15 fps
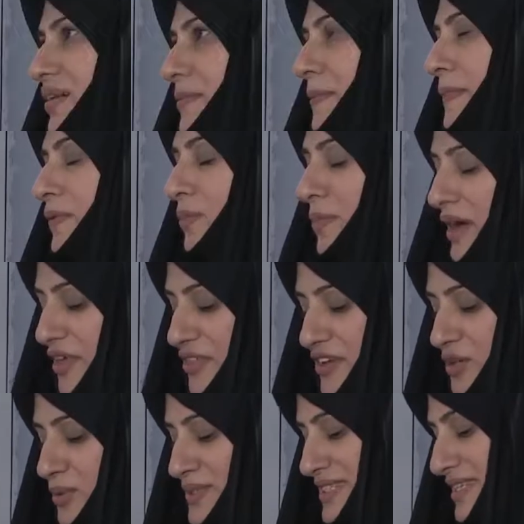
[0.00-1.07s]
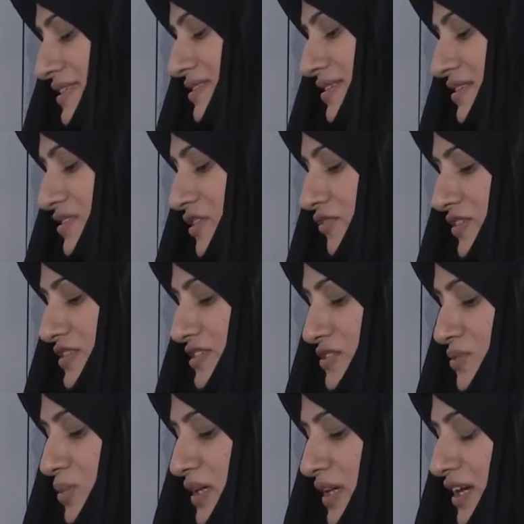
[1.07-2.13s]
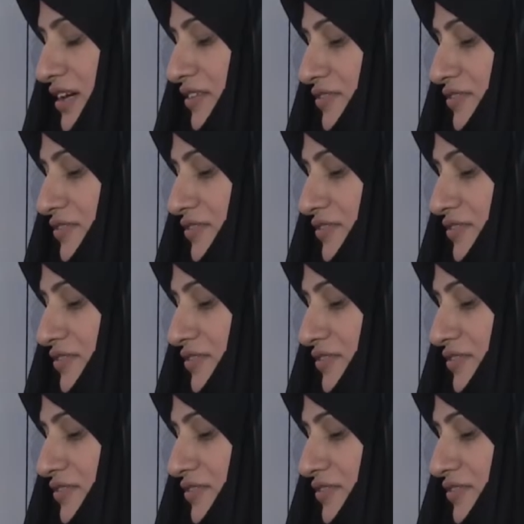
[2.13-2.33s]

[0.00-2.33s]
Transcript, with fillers: not about other cuisines then? So, for instance, we have